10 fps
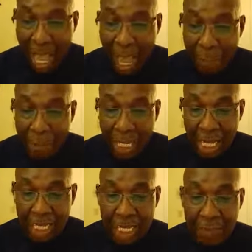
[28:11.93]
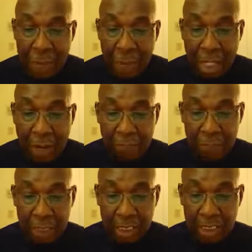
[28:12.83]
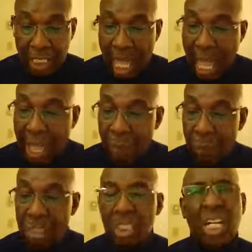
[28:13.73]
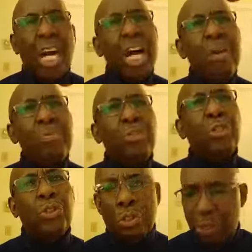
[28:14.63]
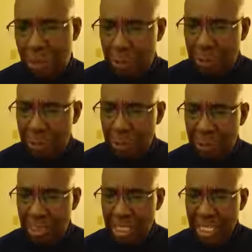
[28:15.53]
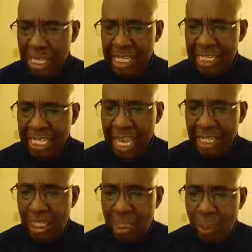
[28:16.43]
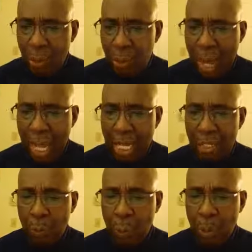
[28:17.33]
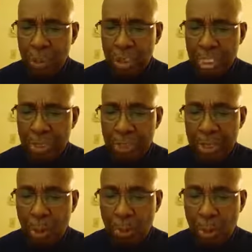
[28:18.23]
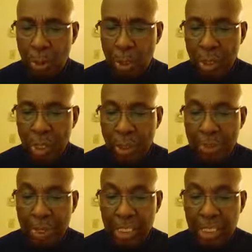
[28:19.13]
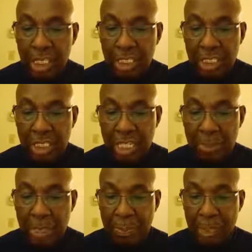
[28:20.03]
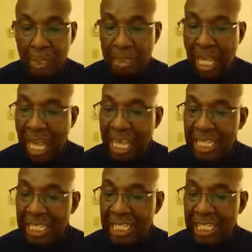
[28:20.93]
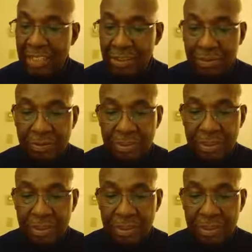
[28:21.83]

I will not leave you comfortless. I will come to you. Yet a little while and the world seeth me no more, but ye see me because I live.